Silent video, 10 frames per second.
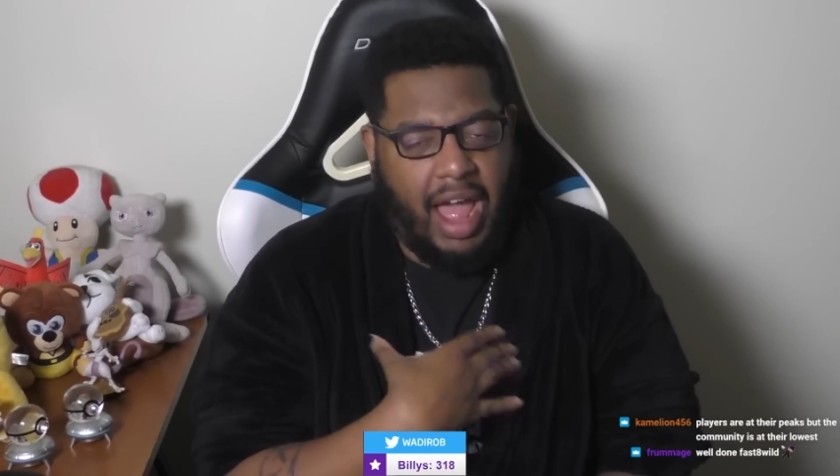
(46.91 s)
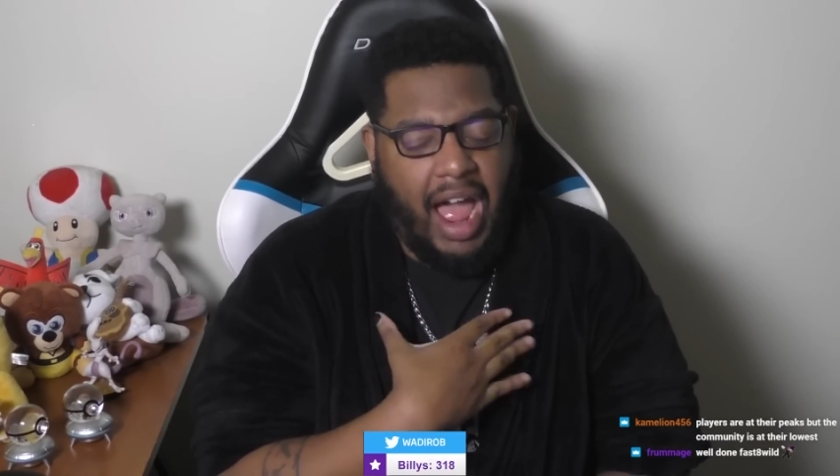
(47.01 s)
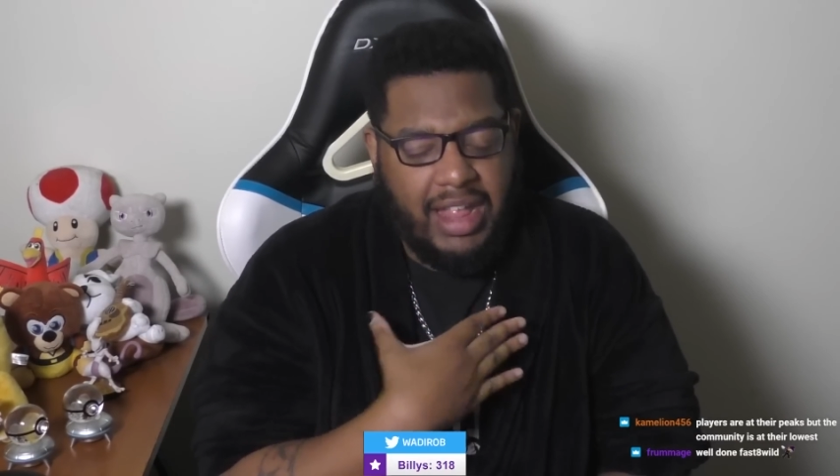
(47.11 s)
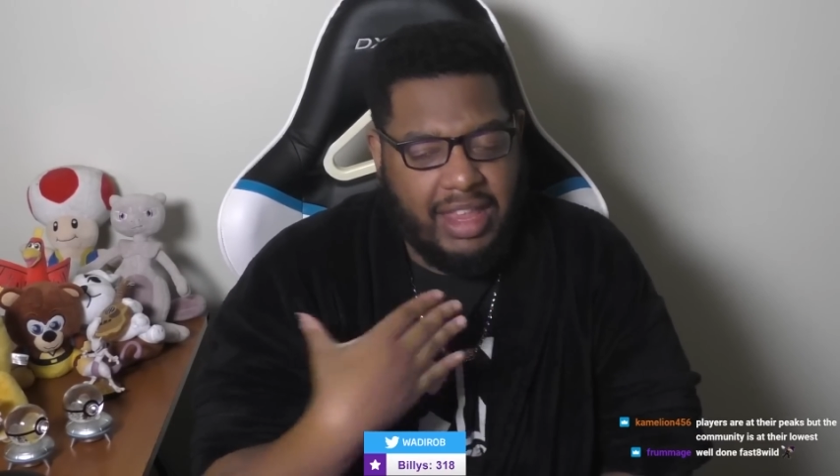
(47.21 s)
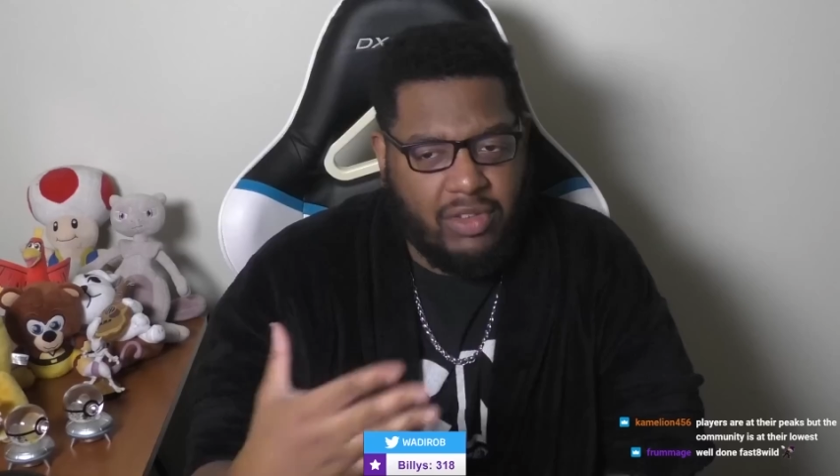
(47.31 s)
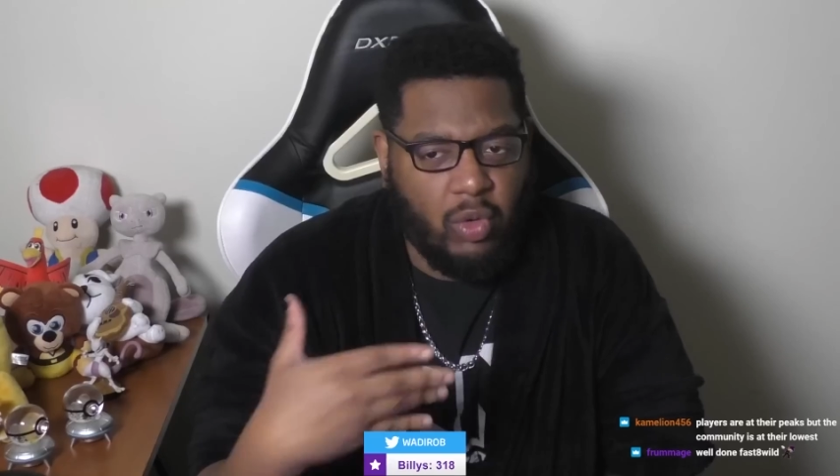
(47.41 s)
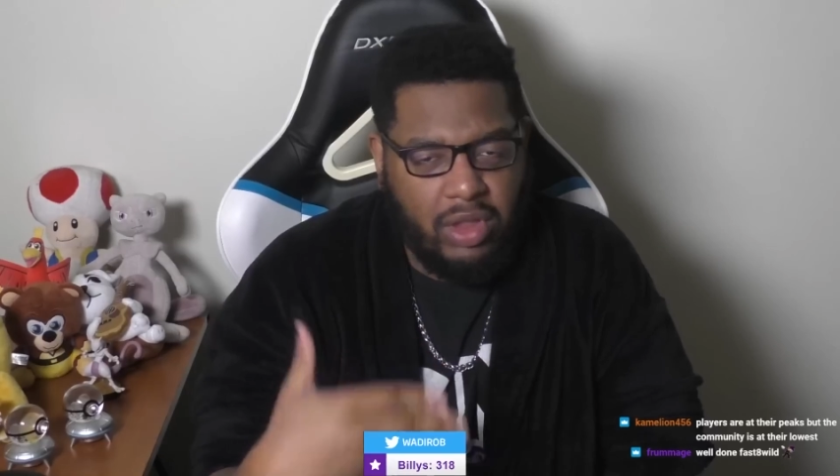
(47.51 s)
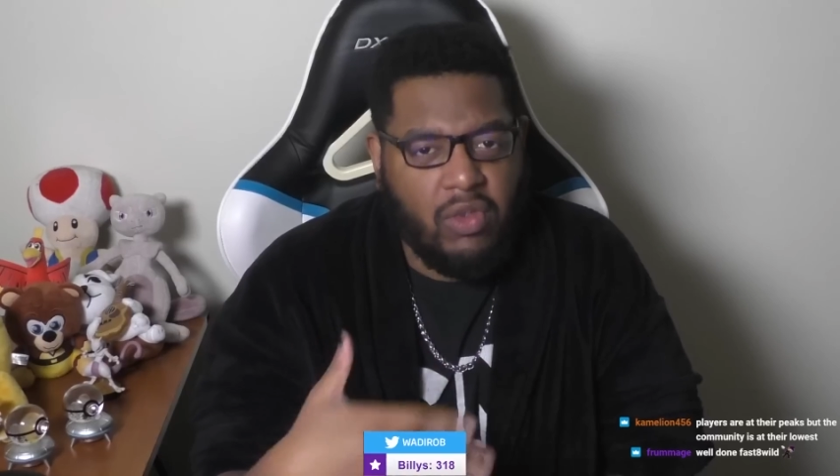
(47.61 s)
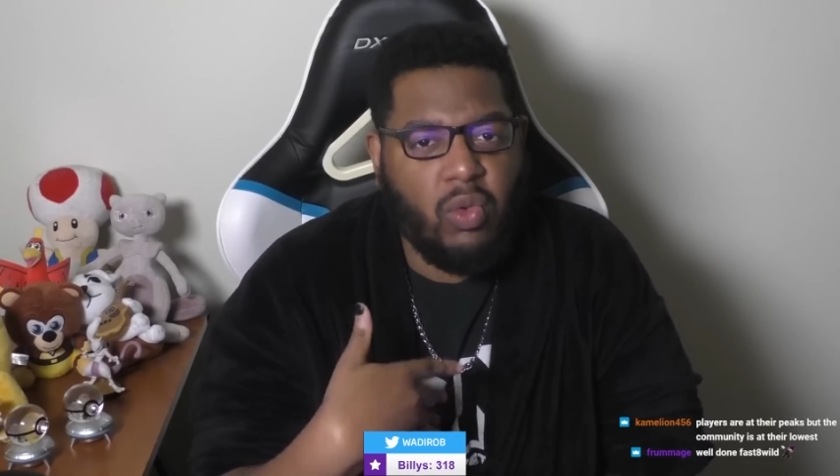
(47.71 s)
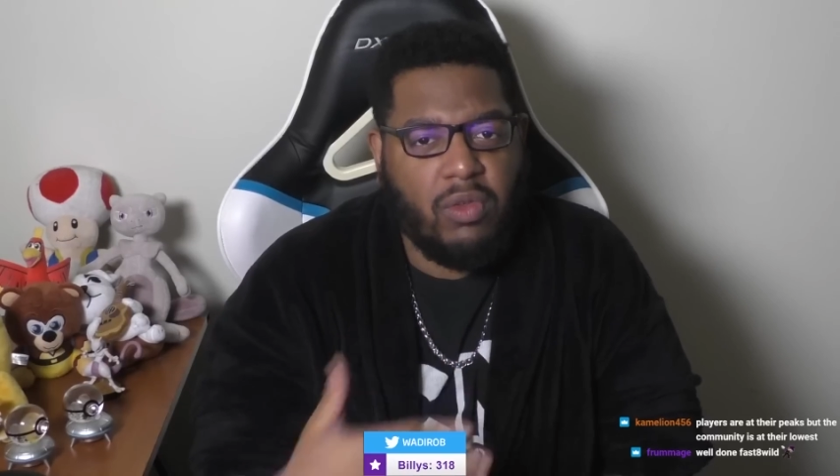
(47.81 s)
I, this, was,
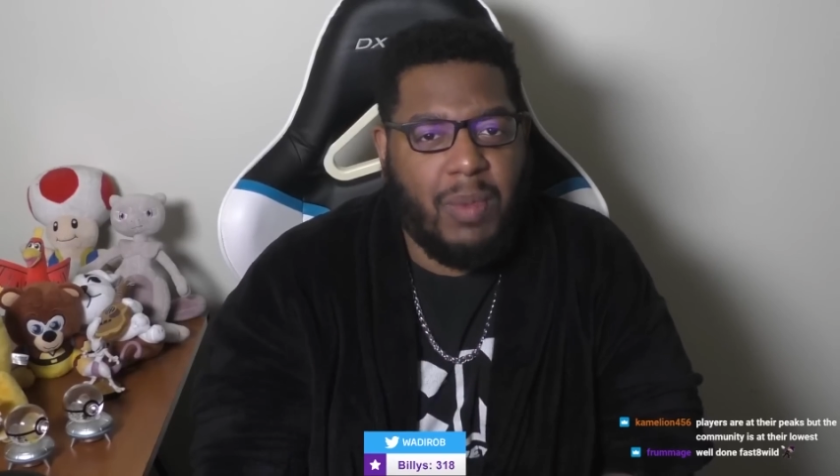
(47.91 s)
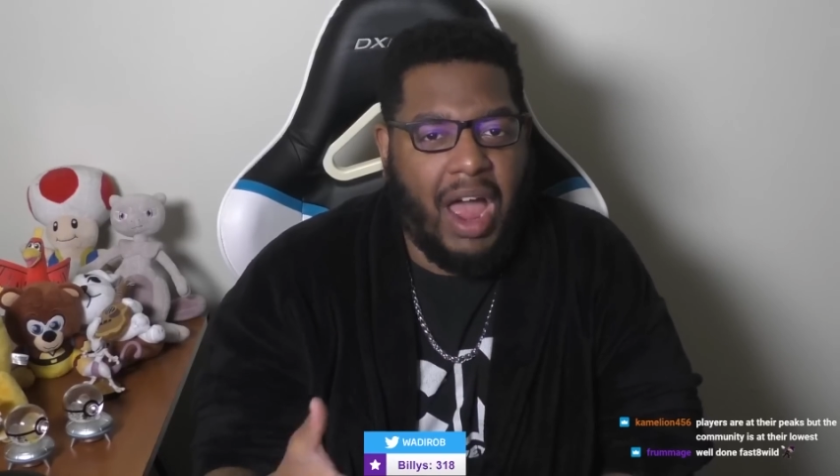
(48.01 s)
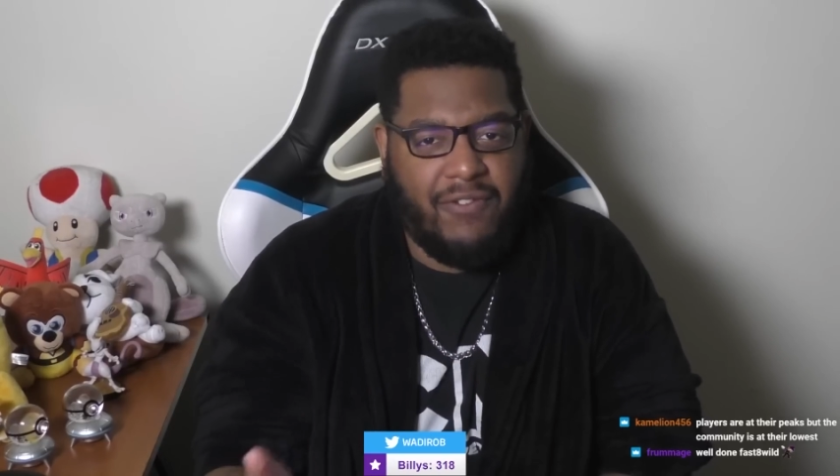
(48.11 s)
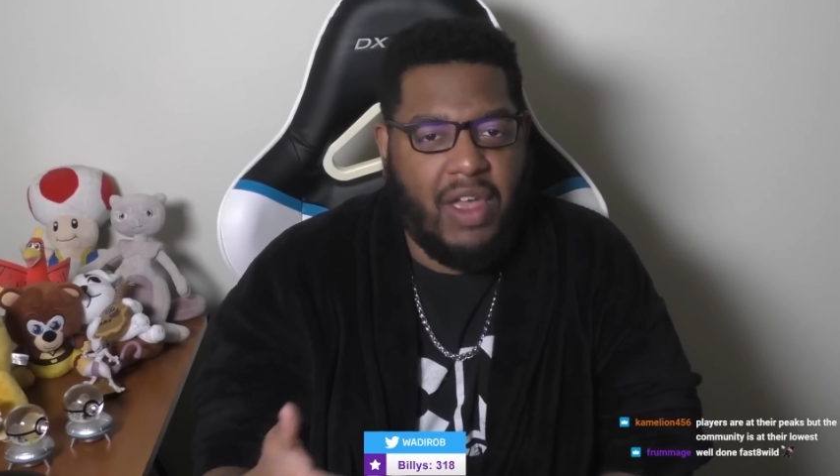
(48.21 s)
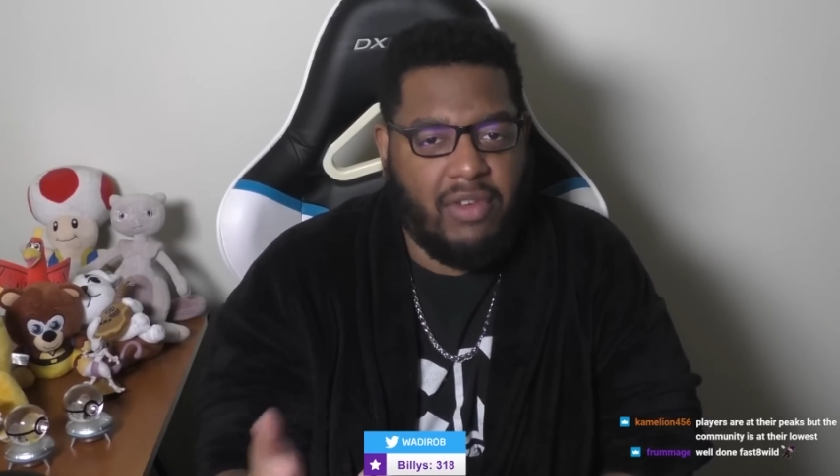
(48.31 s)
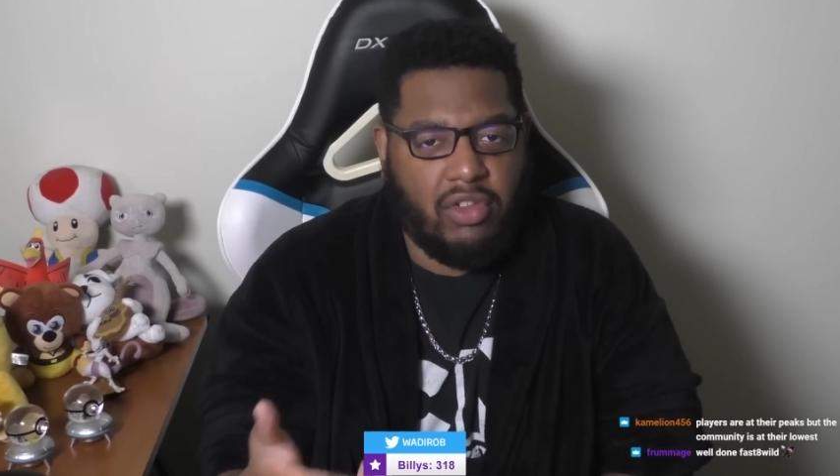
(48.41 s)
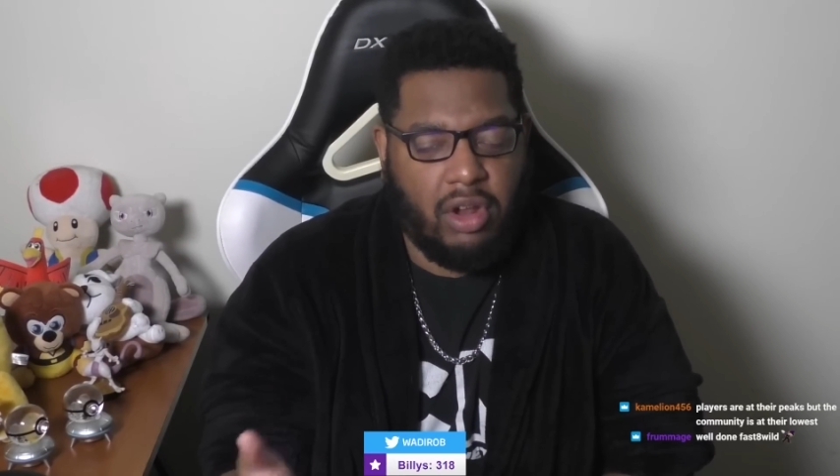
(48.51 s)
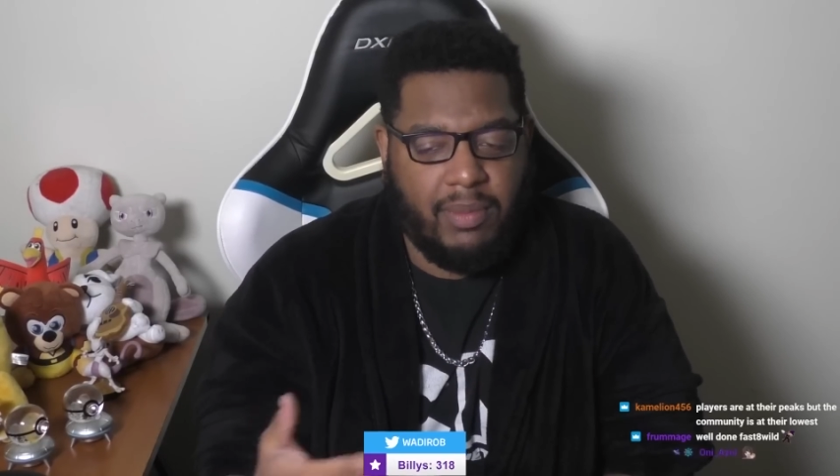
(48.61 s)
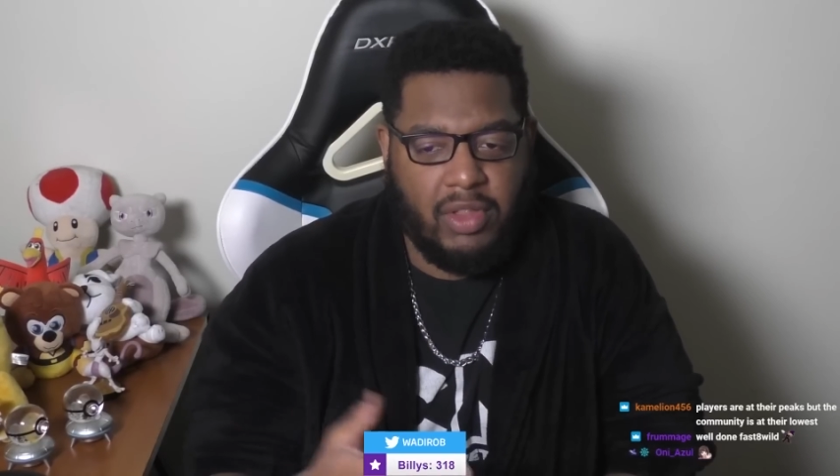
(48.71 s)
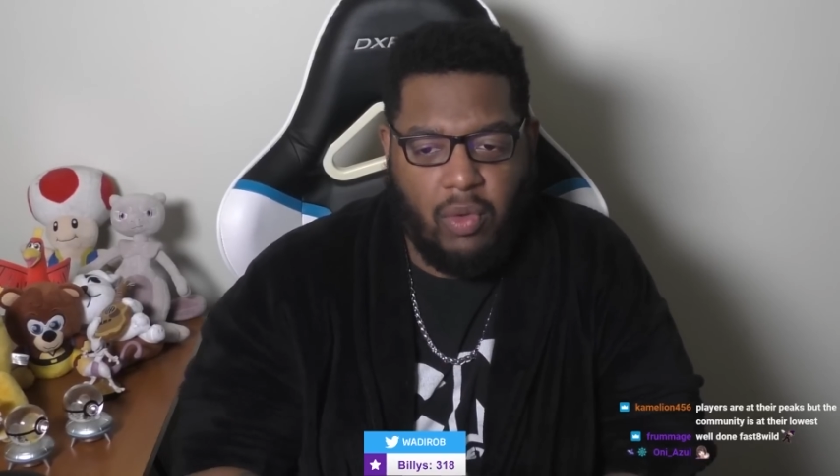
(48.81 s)
this was my favorite
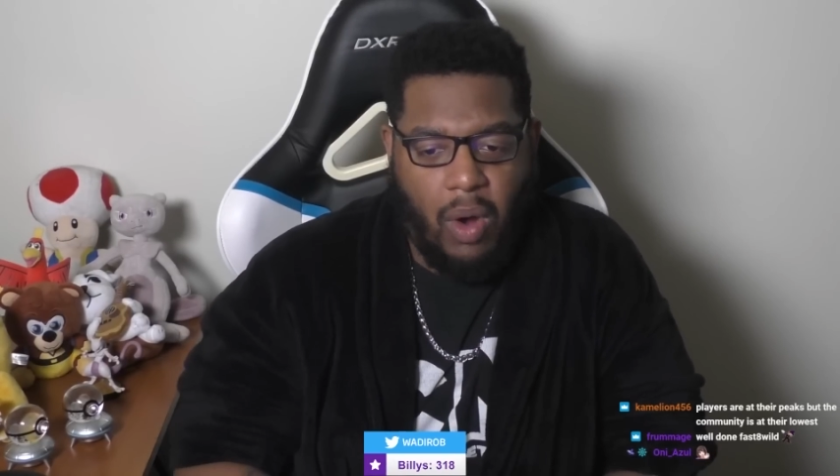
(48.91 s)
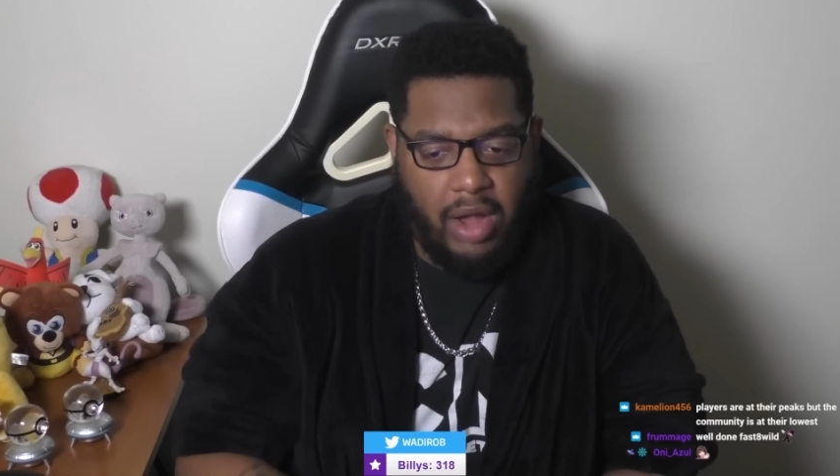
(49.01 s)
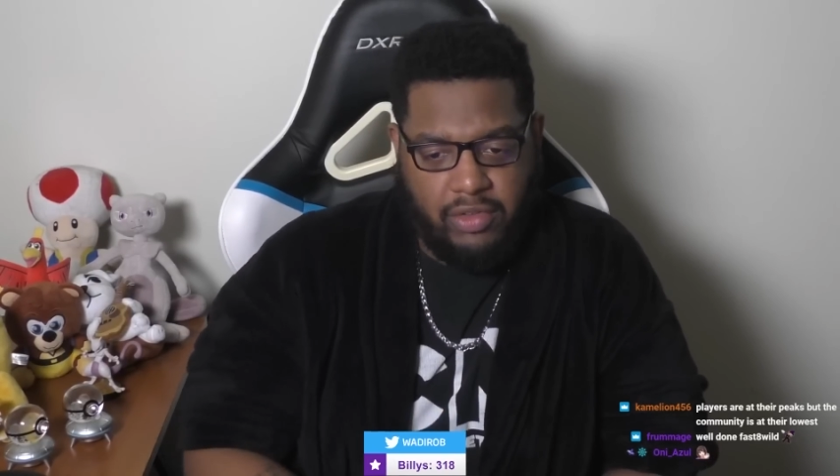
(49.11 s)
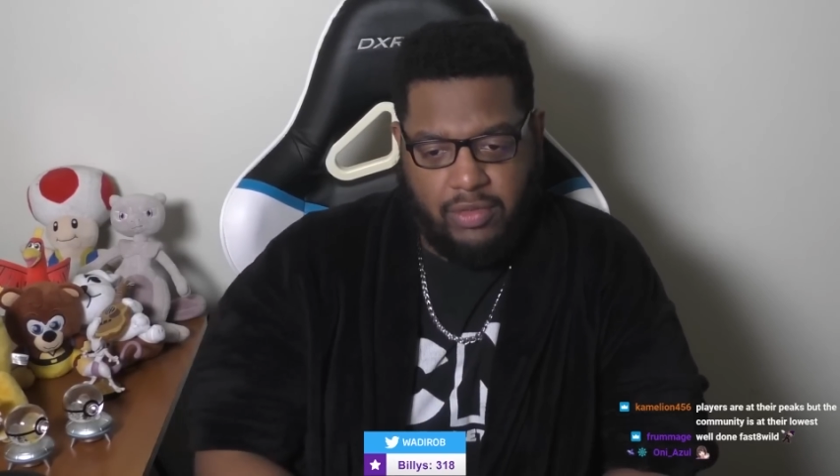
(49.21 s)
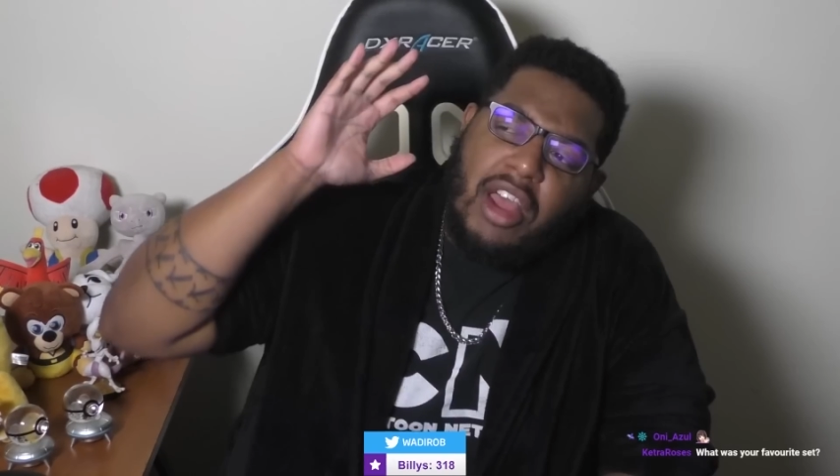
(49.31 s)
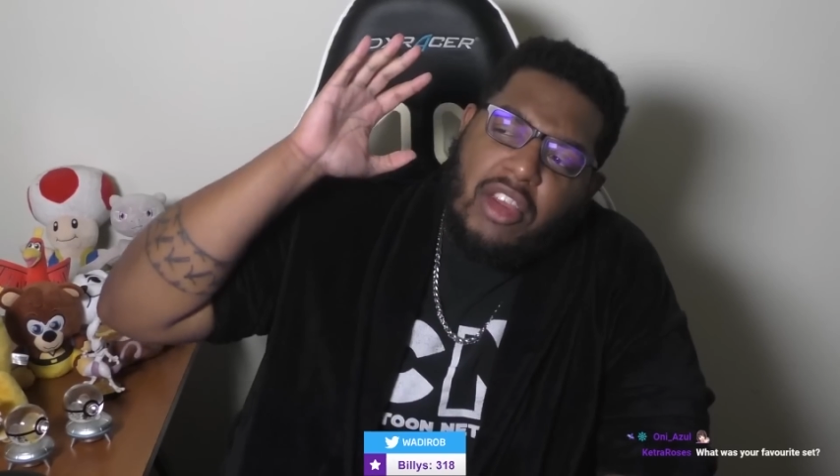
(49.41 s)
tournament to watch.